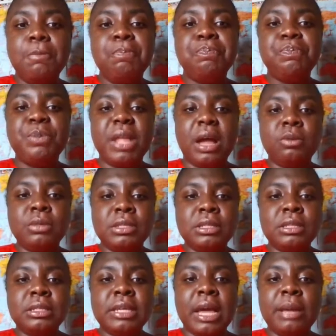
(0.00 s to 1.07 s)
Now is the
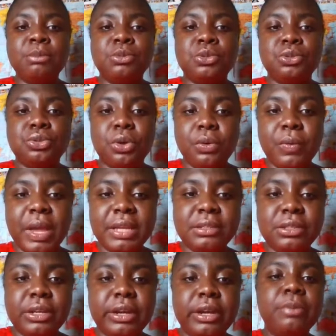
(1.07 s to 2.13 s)
time to
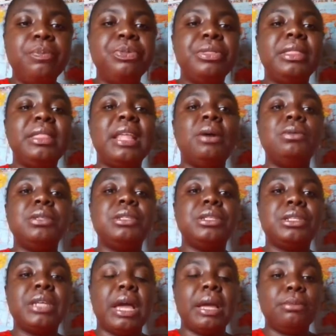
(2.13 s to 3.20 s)
surrender. Now is the
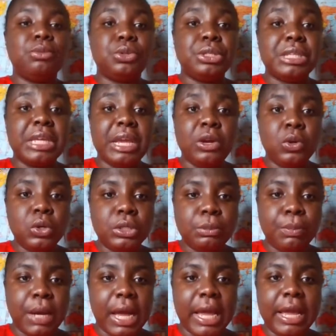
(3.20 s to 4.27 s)
time to say
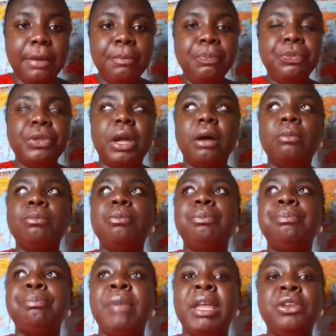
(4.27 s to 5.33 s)
goodbye.
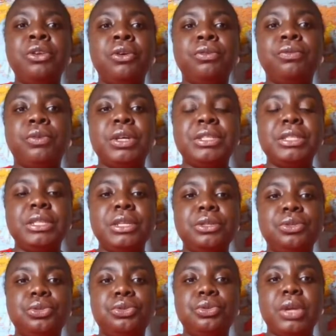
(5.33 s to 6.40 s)
Many of us need
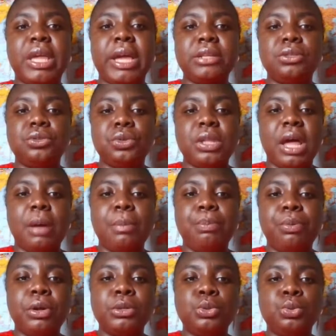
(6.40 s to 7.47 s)
to get to that
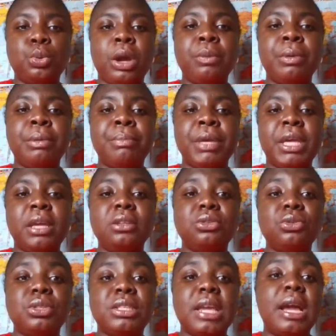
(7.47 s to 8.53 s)
point where we begin to
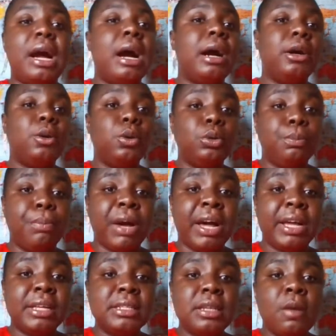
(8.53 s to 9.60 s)
say our
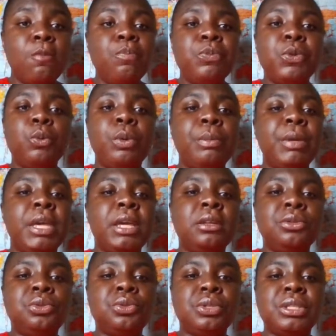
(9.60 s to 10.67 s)
goodbyes. We begin
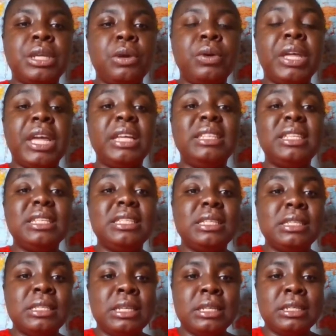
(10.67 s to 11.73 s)
to say, okay, this
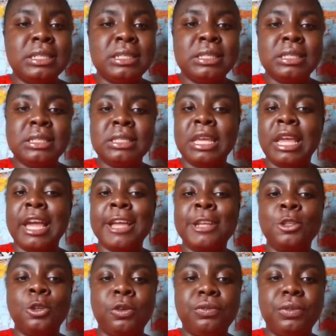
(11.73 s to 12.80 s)
is it. This is the end
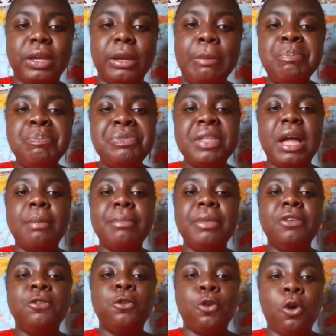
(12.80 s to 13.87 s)
of it. I'm
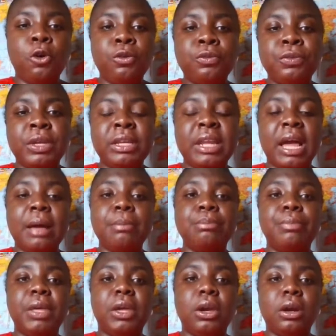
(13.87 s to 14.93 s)
evolving. I'm
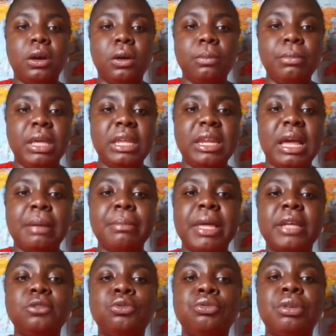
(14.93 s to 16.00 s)
becoming. I'm
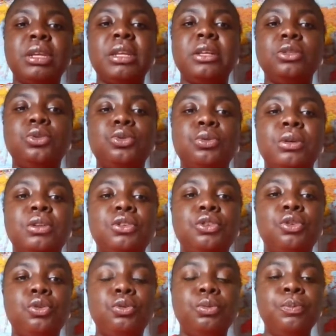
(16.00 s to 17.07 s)
entering into a
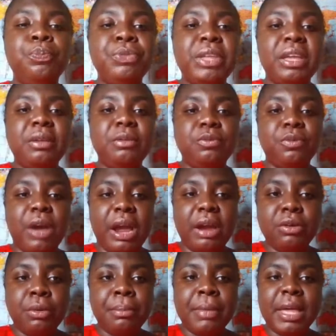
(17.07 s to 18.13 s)
new
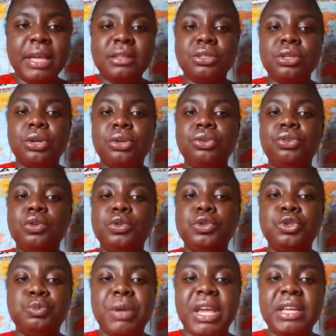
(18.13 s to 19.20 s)
environment, a new
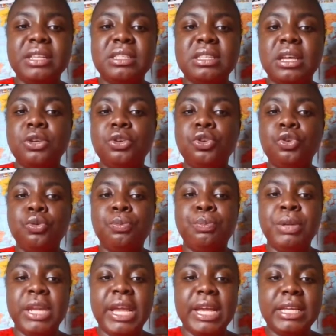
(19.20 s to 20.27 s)
space, a new
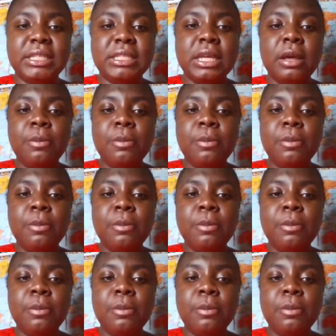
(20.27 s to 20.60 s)
place.